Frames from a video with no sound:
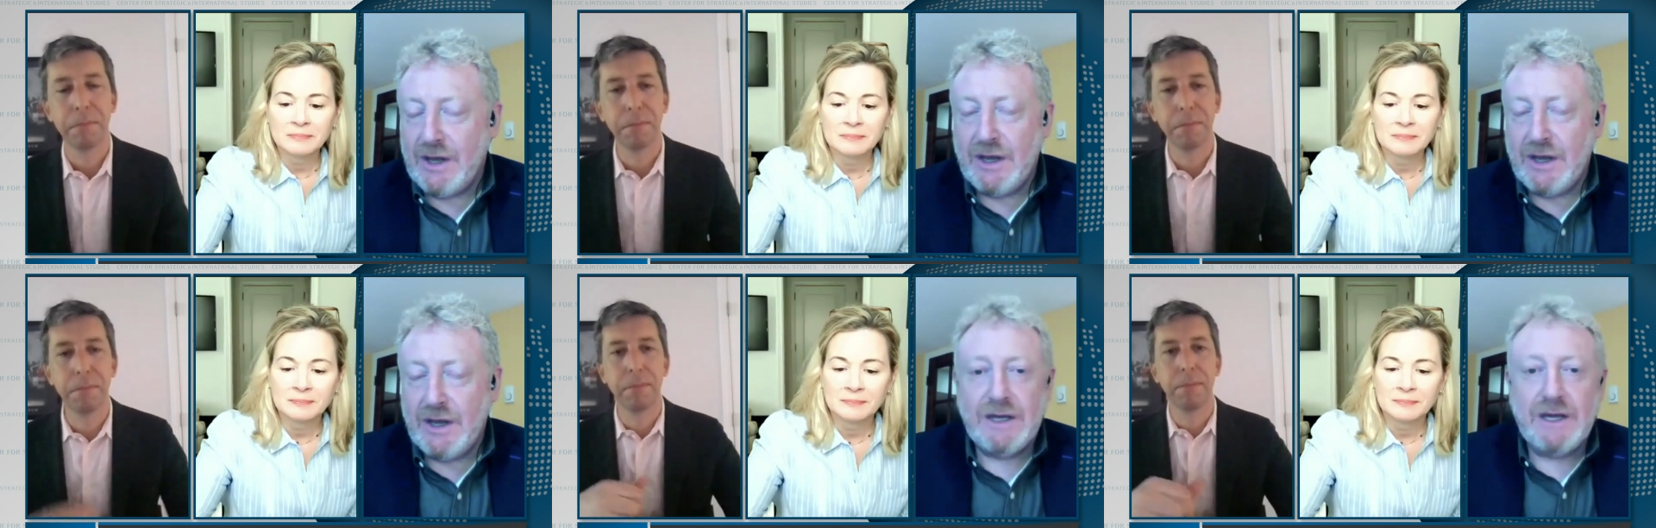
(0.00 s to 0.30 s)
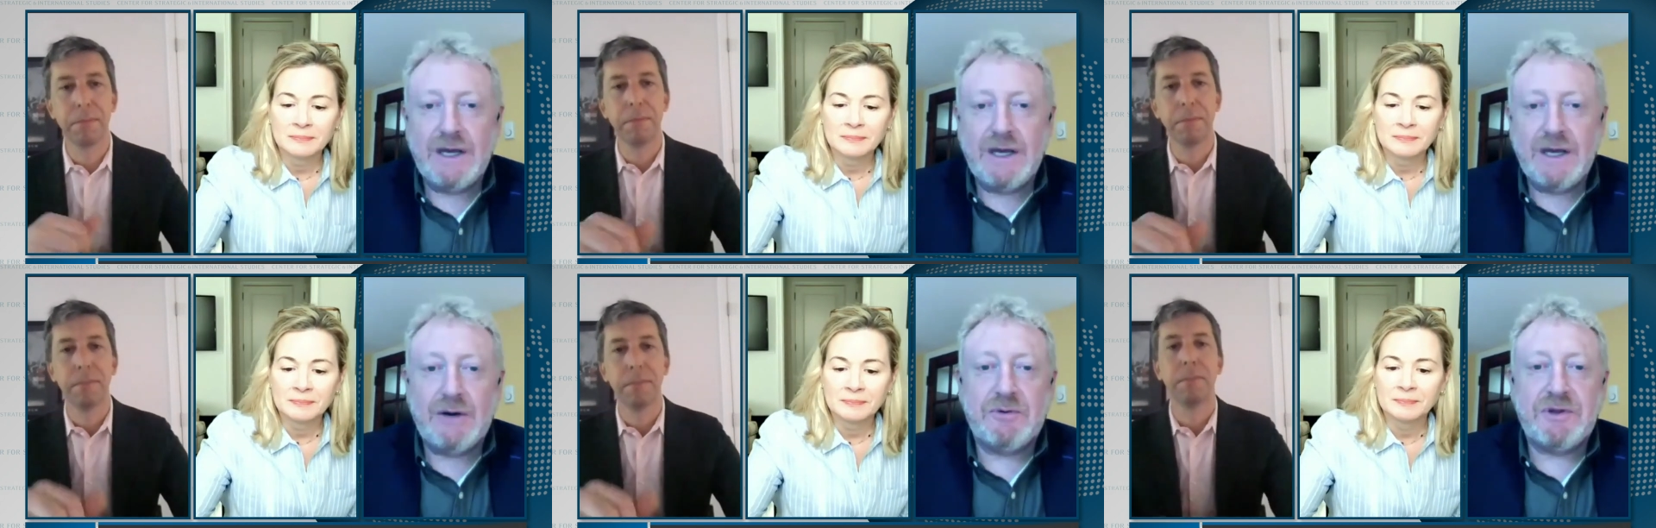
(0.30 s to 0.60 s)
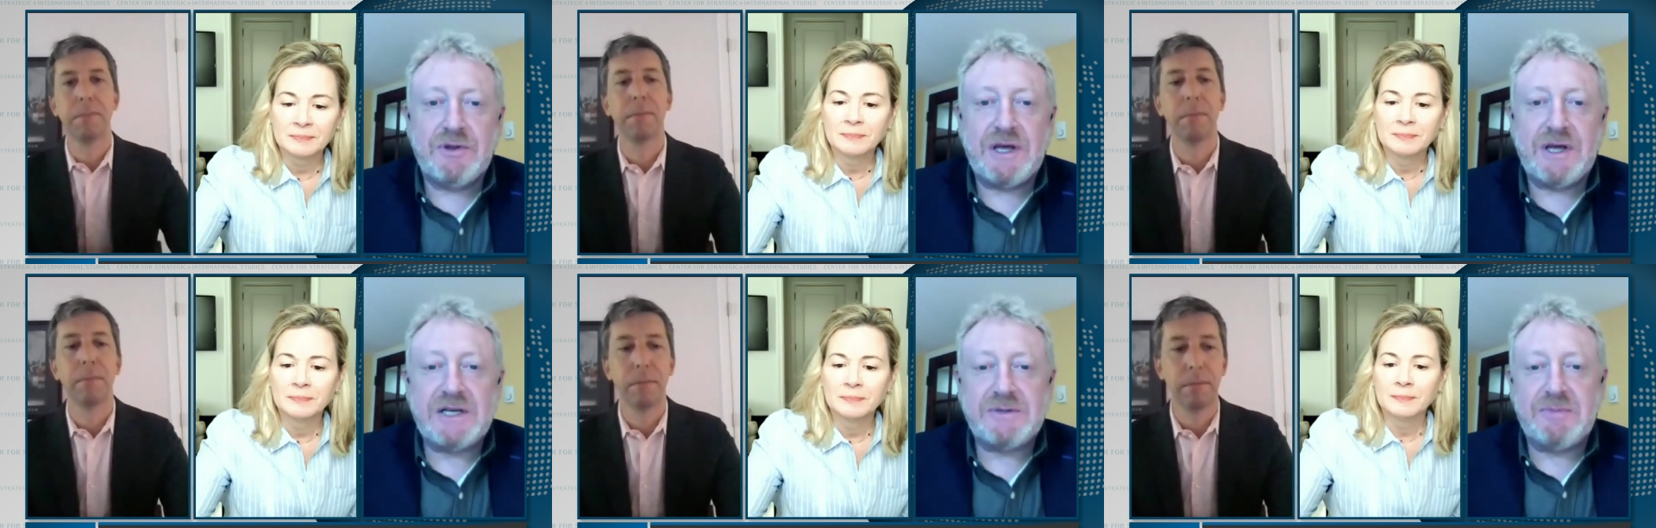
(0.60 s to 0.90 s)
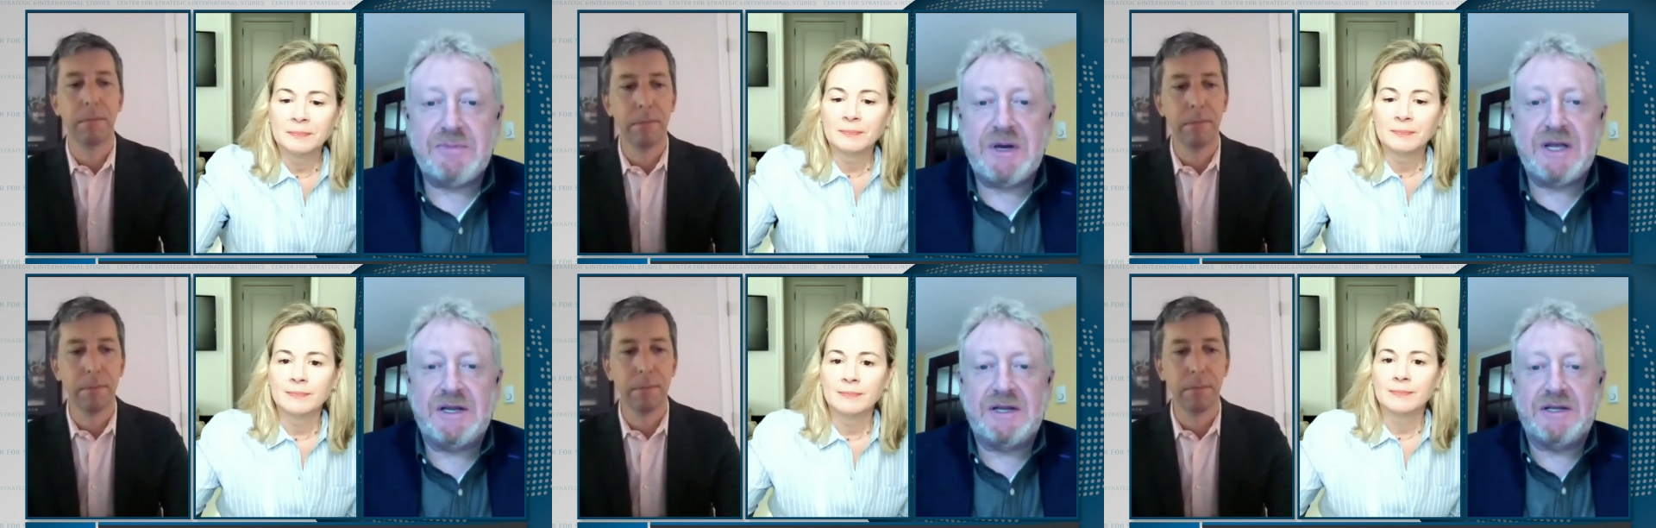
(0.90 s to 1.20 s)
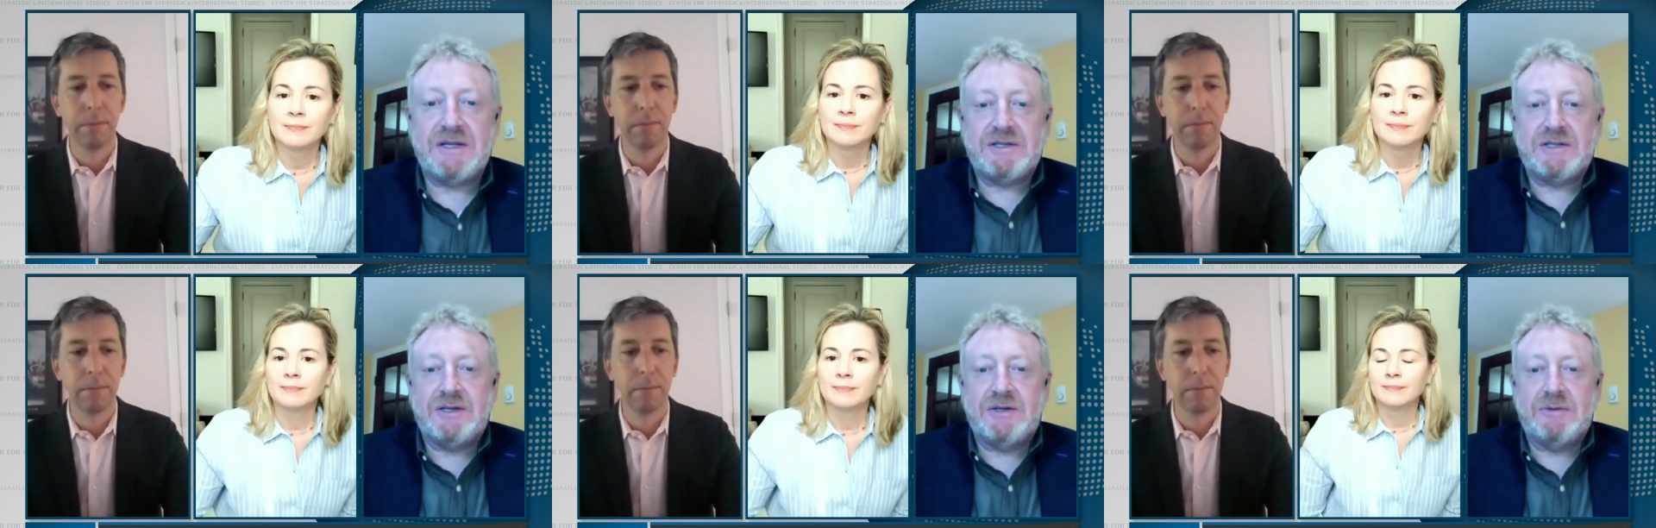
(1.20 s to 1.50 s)
Speaker 1: Yeah, well, thanks, Ben. And it's
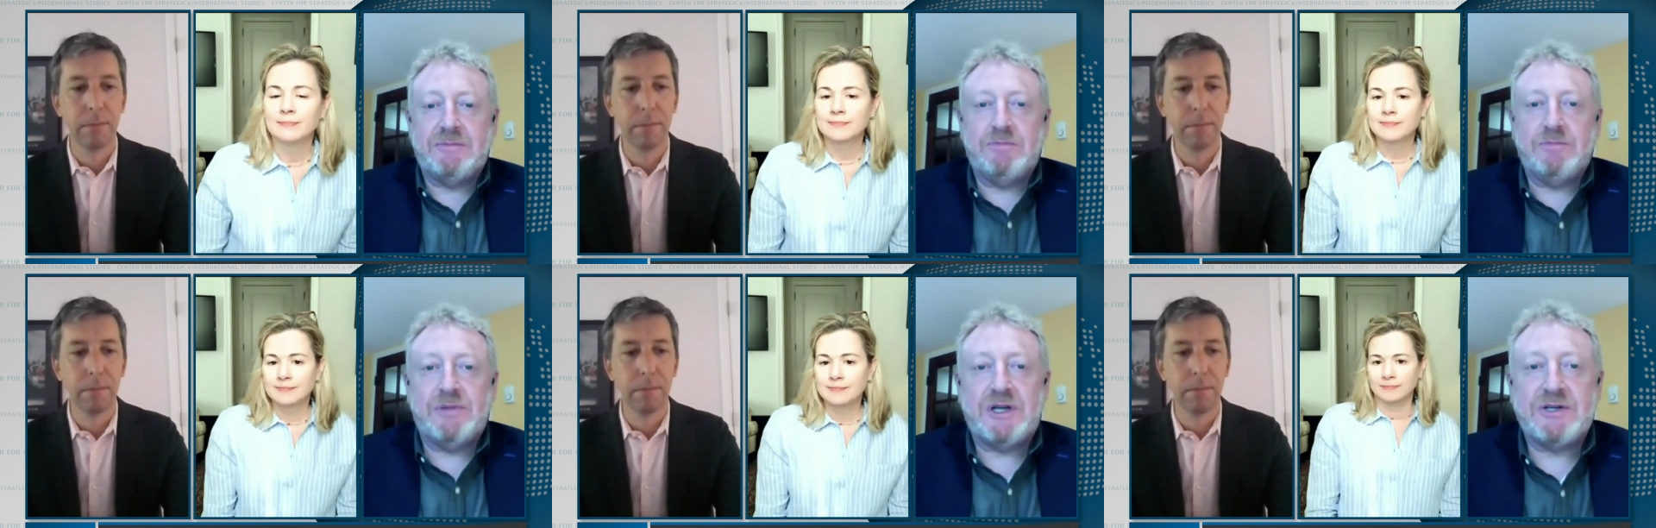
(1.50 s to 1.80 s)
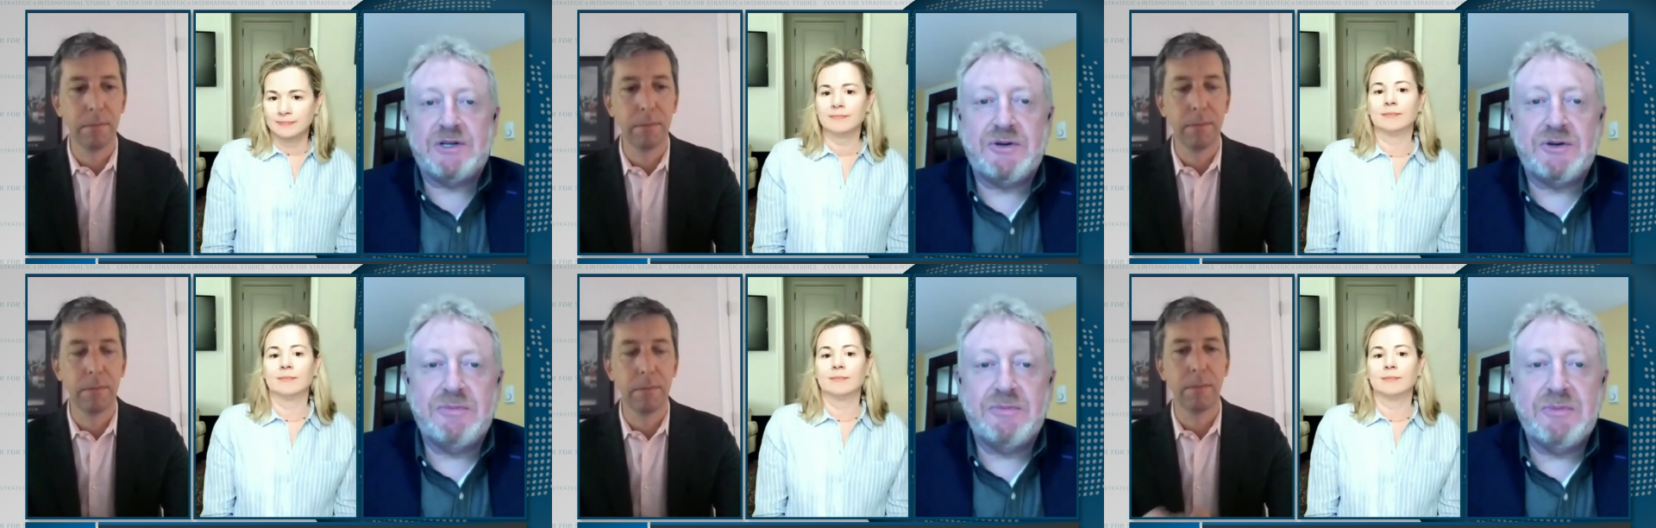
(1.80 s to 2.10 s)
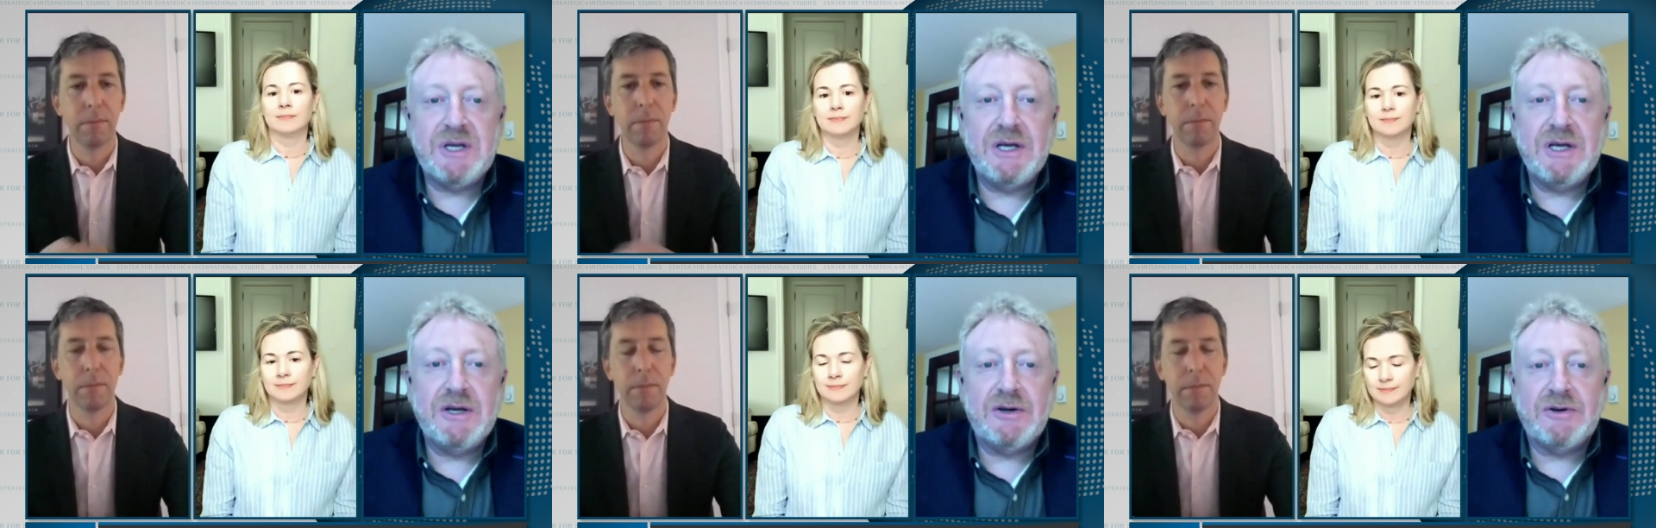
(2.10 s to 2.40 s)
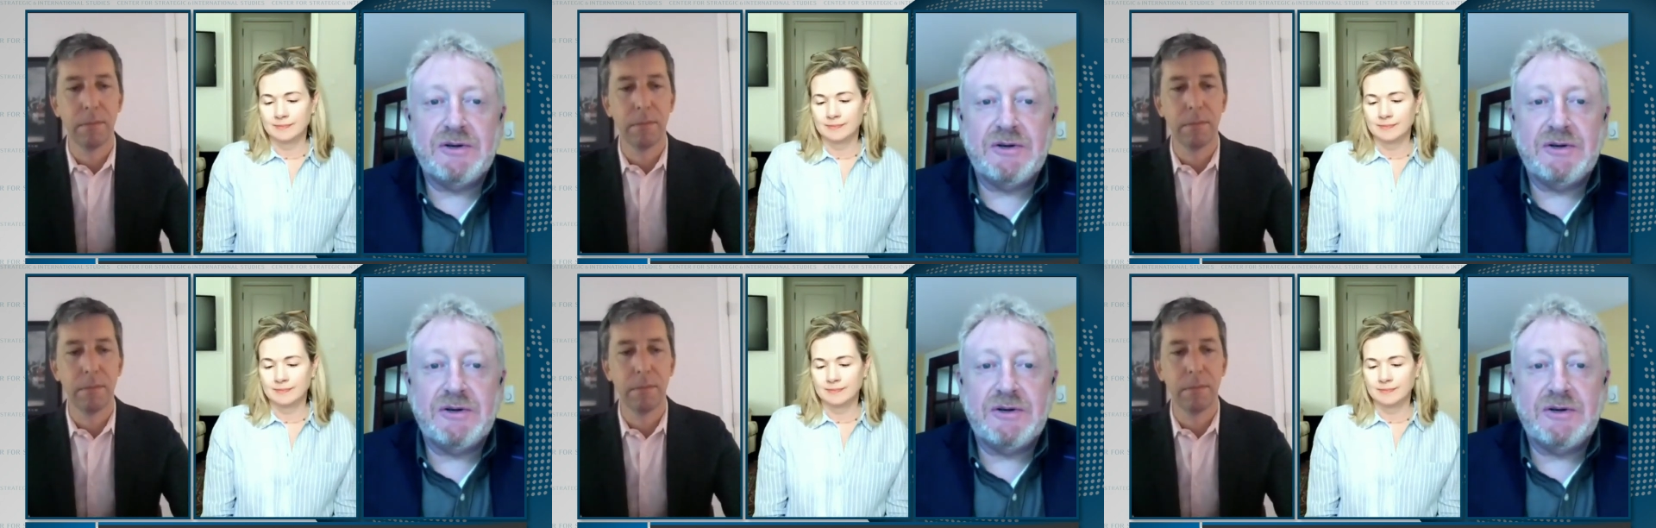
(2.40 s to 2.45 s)
a pleasure to be here. And